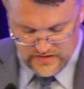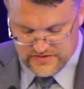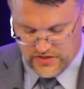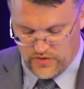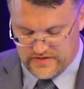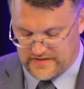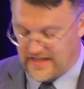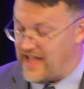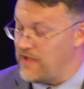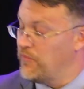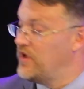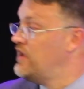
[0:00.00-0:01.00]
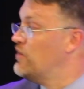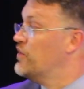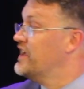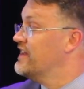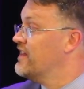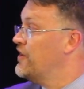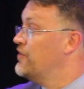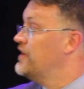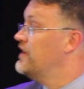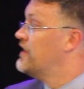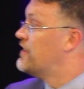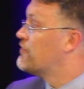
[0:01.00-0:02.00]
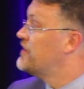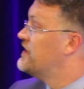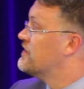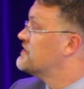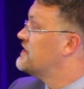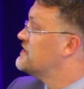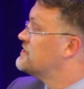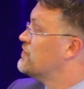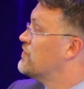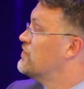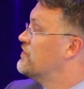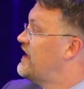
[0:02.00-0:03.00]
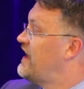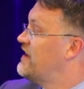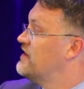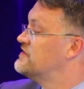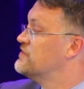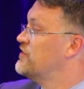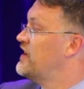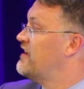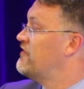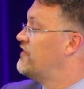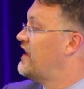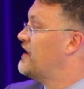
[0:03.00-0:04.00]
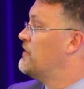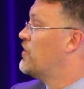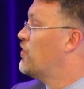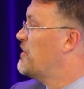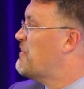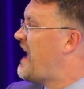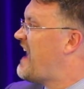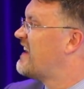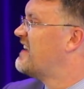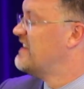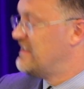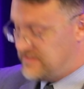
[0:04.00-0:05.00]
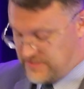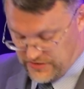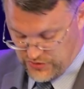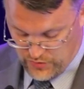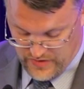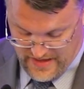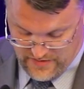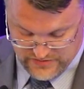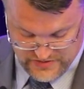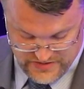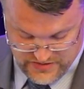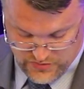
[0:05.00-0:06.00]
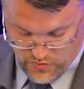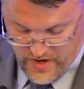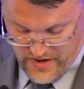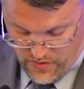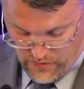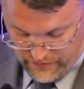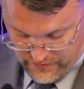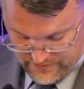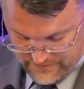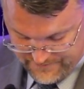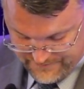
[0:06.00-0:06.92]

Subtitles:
So at the time, we had loaded 3 years of historical data. So we have data going back to 2012.